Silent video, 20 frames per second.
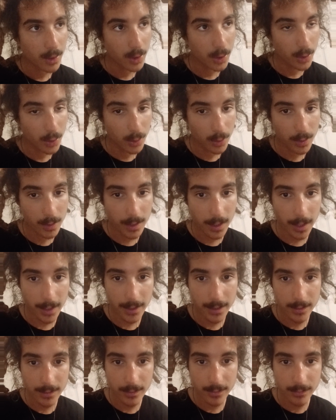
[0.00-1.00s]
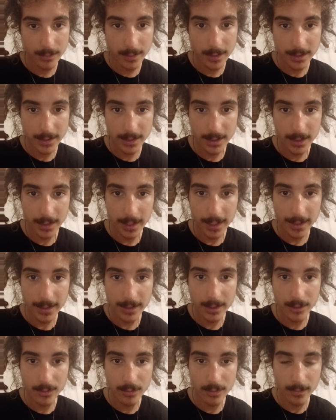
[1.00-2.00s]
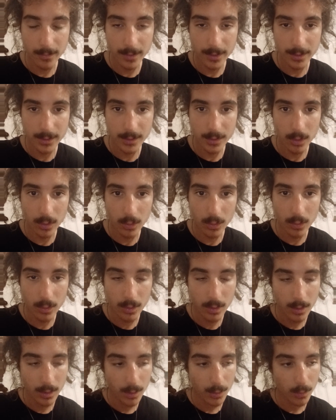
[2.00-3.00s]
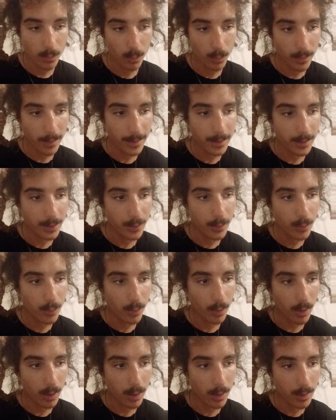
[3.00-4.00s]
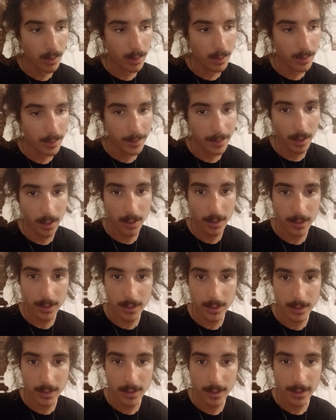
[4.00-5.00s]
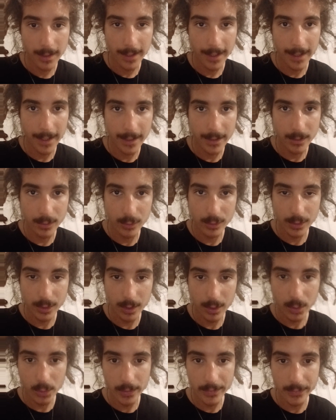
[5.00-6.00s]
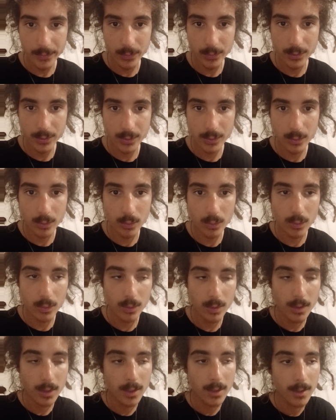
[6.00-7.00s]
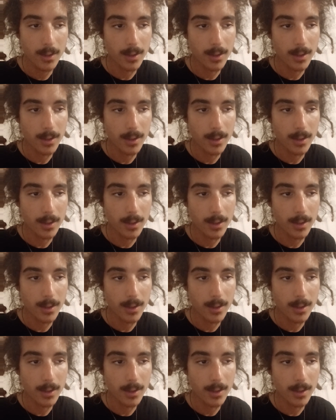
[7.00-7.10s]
you're kind of disconnected from the soul when you are younger and you start going through school